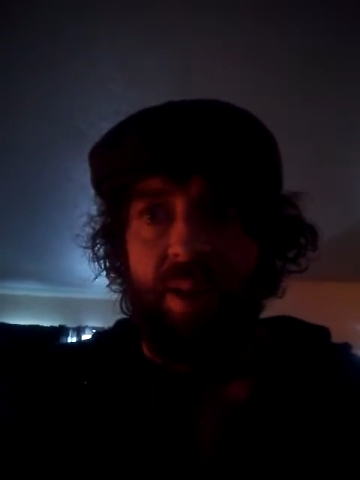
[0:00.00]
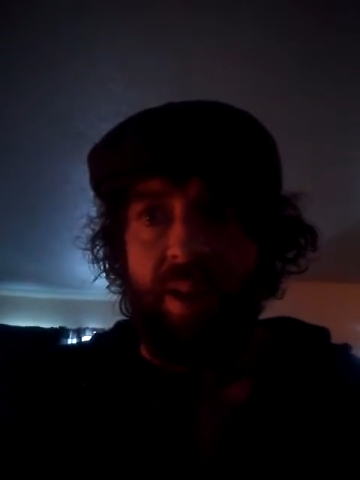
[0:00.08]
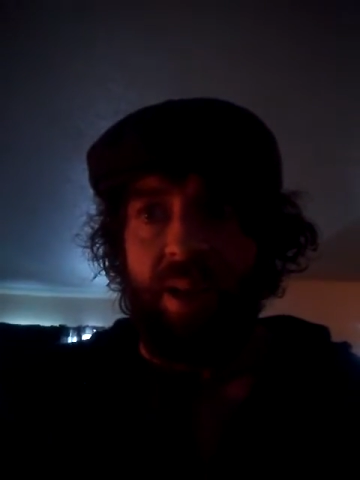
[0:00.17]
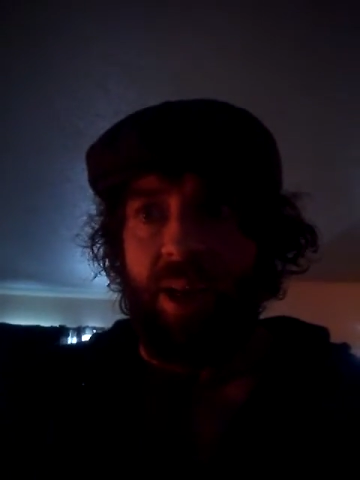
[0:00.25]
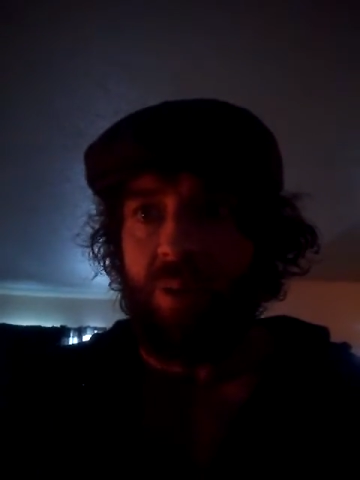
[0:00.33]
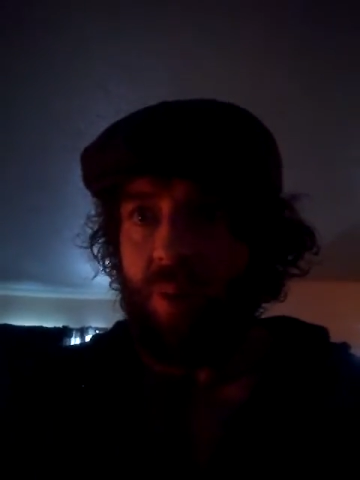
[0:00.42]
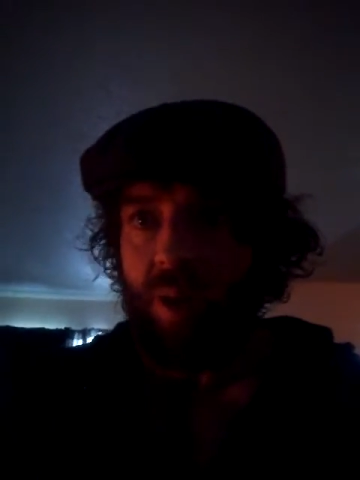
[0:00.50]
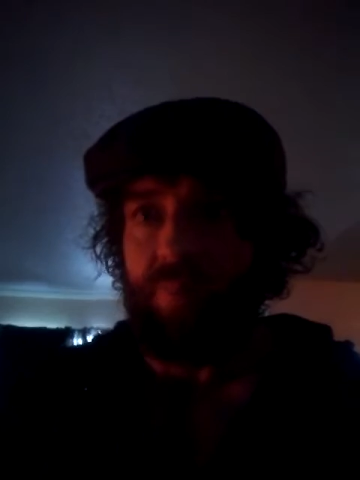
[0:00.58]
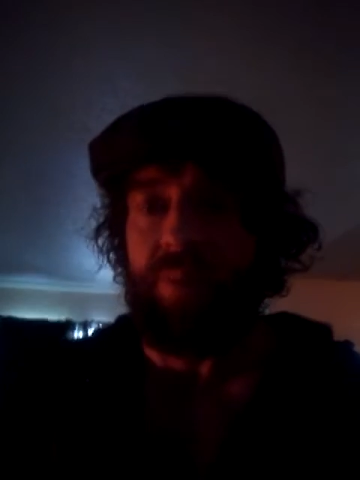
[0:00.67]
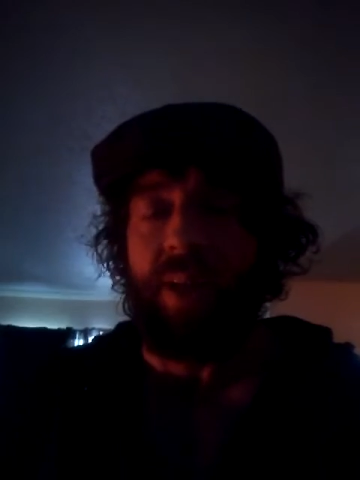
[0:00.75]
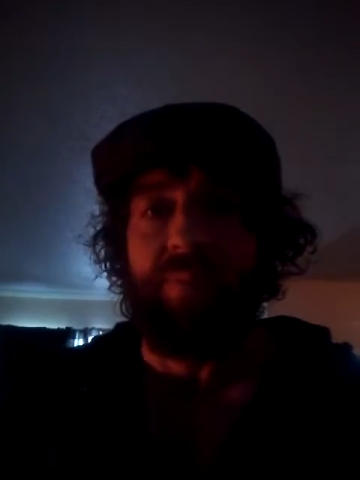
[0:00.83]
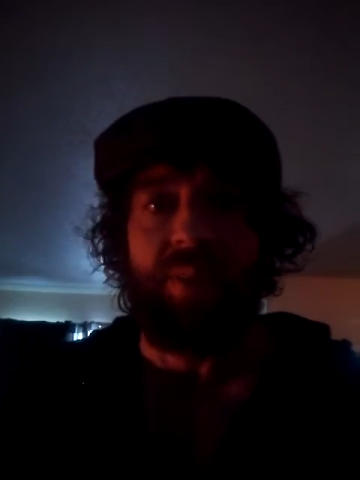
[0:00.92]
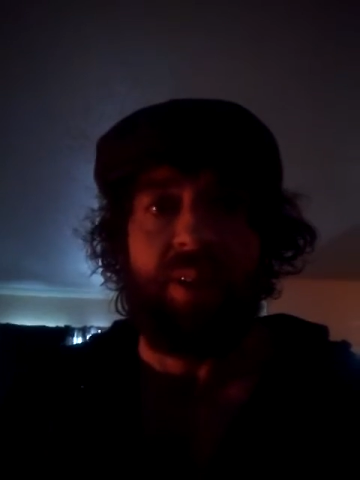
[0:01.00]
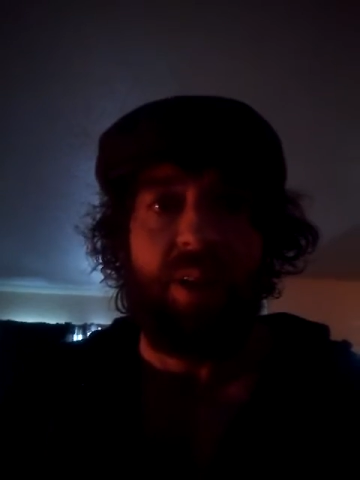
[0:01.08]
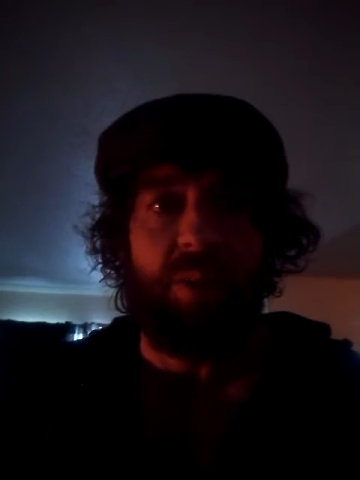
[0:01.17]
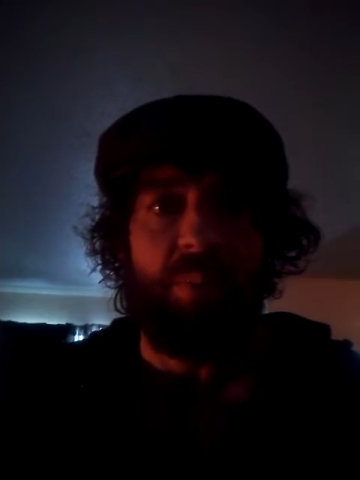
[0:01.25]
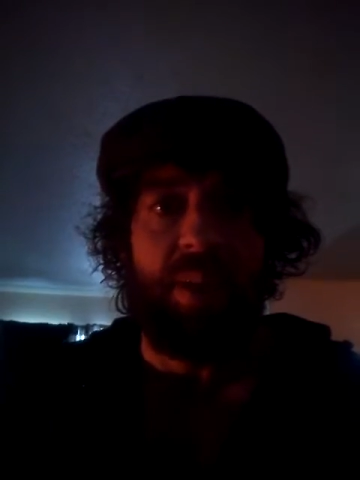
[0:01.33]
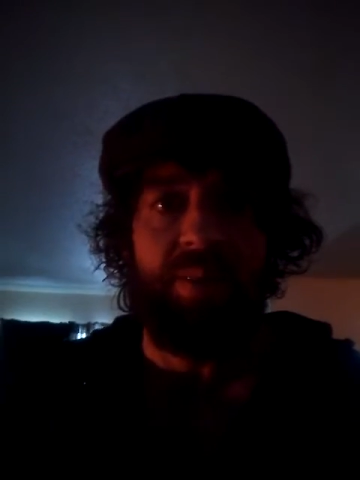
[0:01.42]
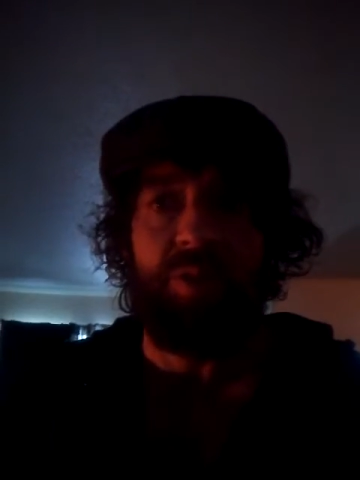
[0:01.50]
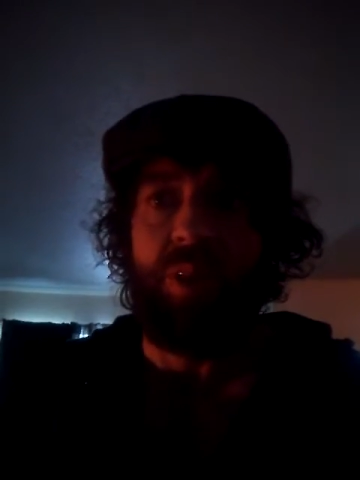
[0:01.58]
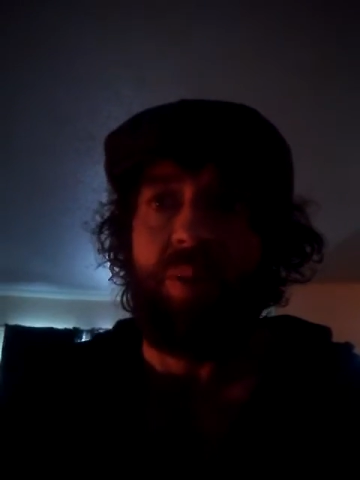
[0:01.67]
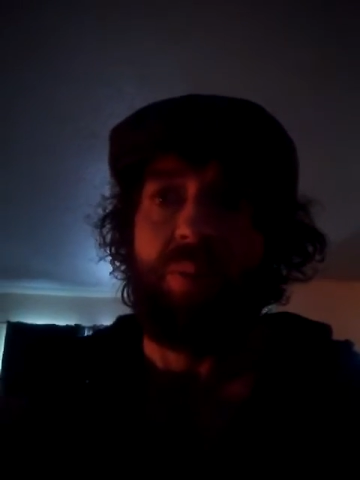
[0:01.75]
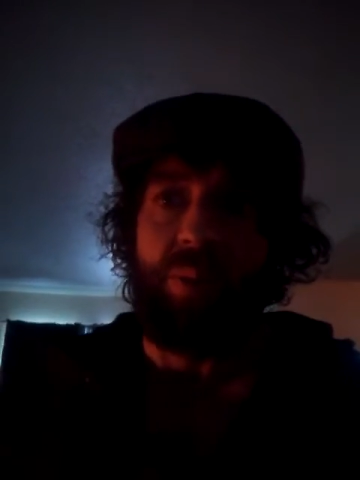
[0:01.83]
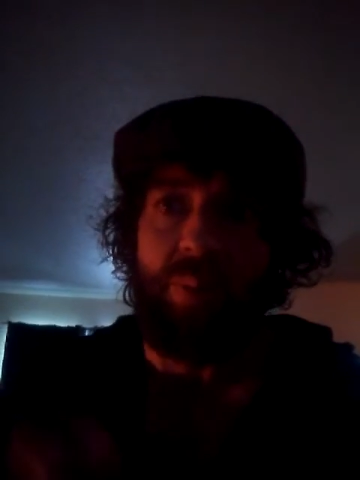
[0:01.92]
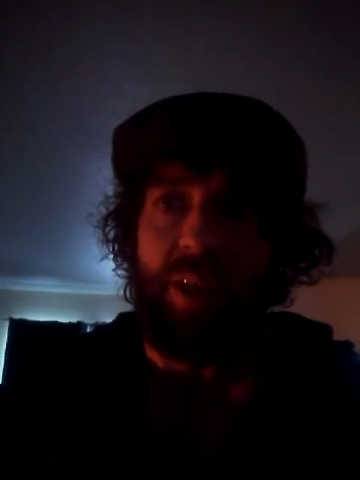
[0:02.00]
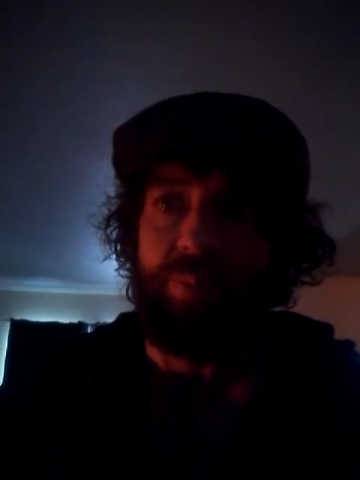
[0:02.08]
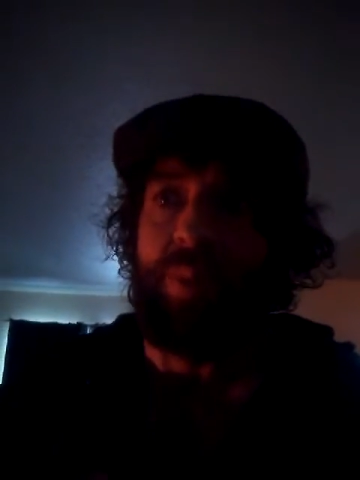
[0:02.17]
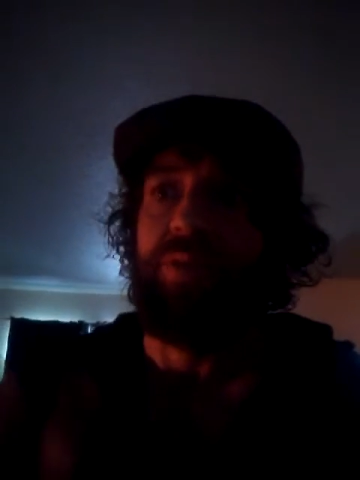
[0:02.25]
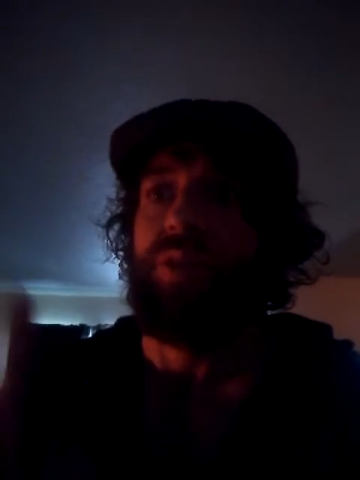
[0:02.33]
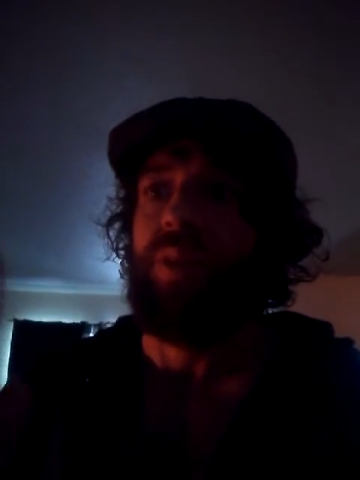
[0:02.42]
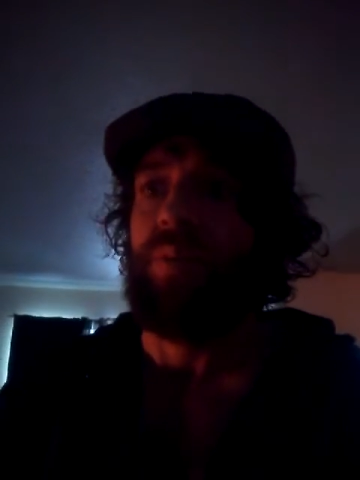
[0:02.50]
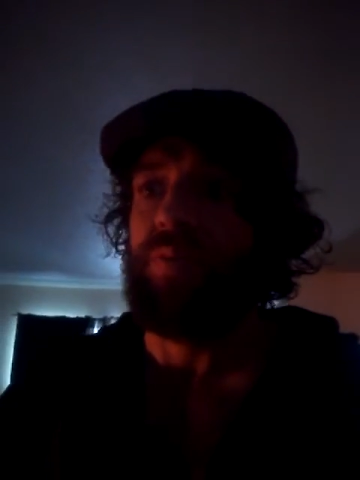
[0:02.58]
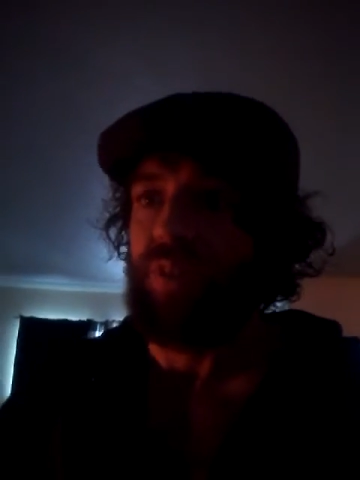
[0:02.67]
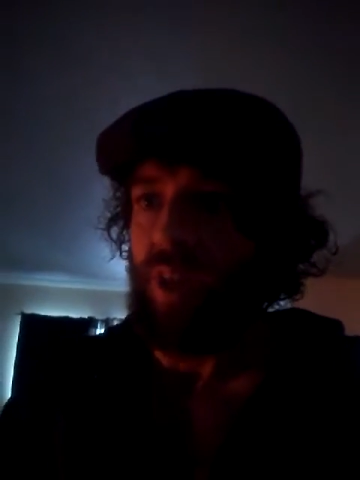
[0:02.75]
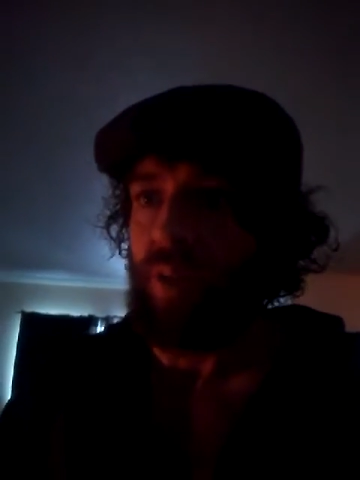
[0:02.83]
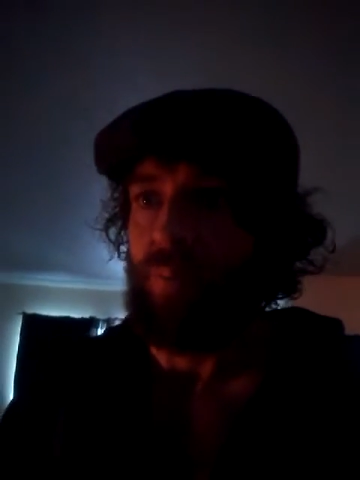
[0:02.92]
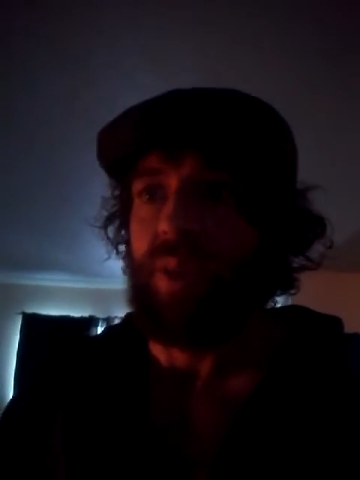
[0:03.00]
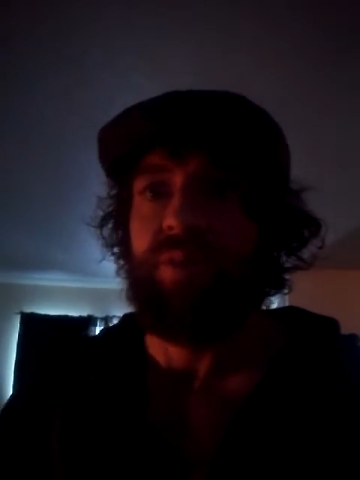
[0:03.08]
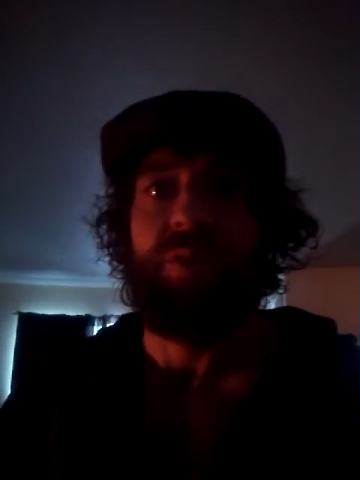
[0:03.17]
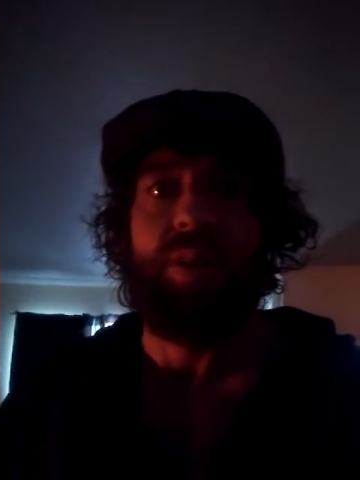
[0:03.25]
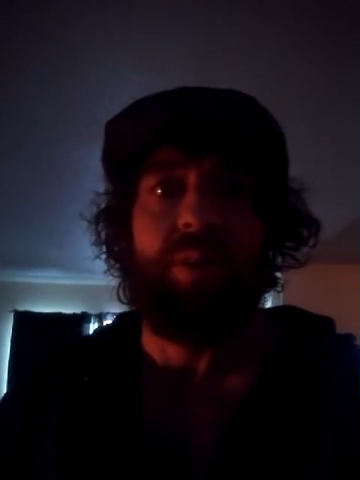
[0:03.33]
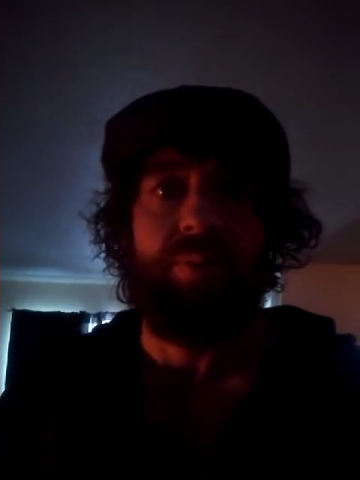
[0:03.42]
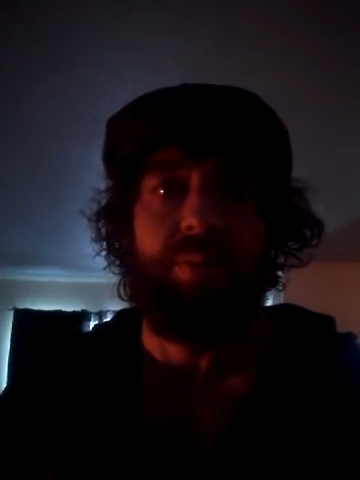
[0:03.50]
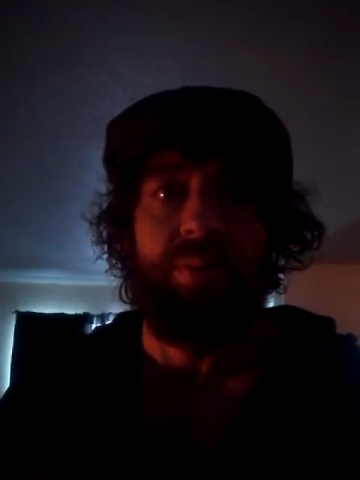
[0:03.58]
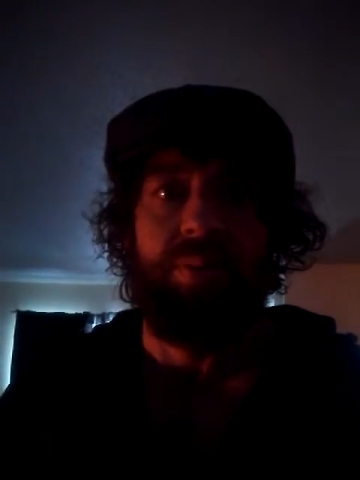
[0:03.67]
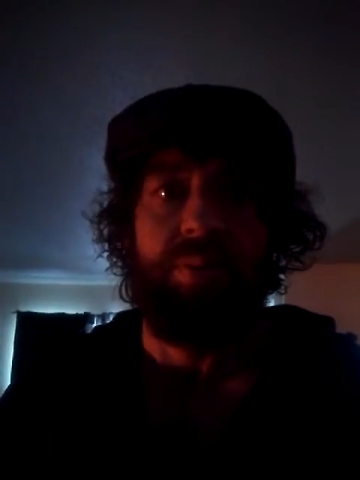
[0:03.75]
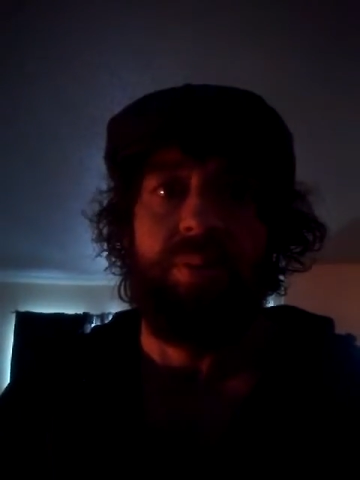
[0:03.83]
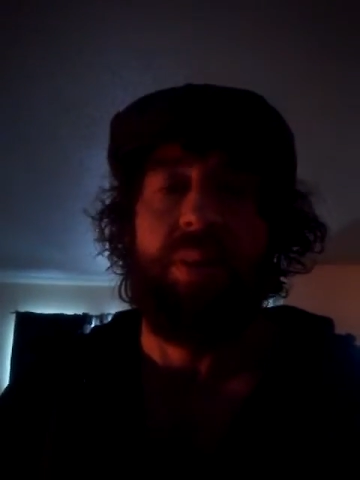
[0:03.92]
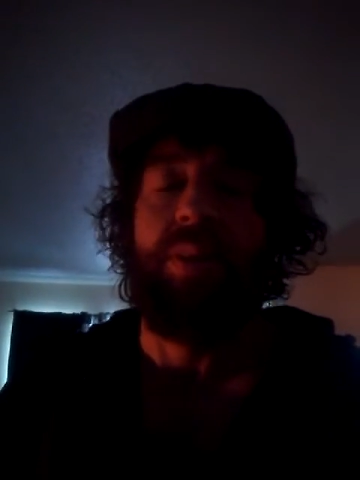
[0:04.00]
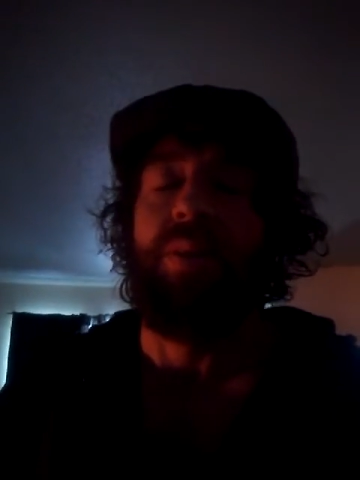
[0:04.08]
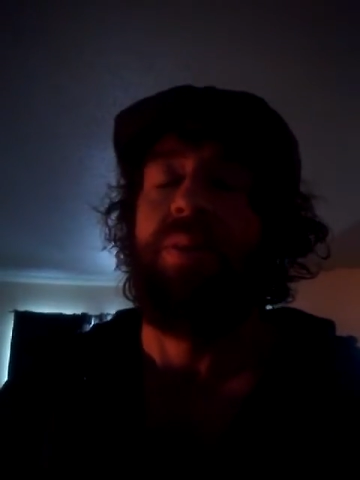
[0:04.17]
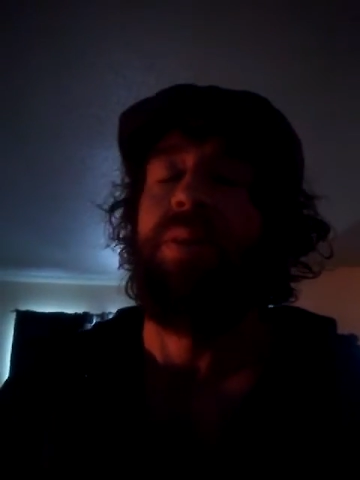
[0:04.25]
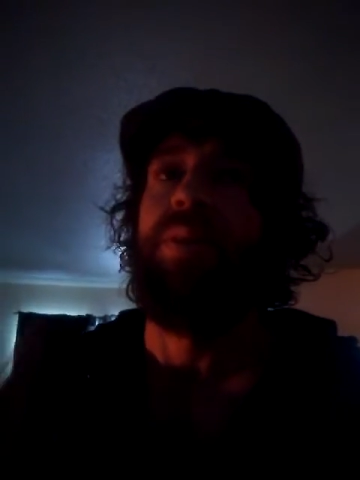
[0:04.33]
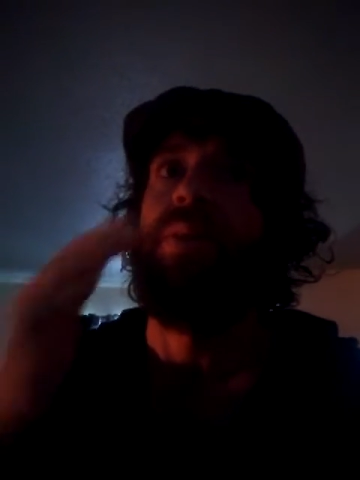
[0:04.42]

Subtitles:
and how often I have to calm myself, correct myself, stop myself, you know,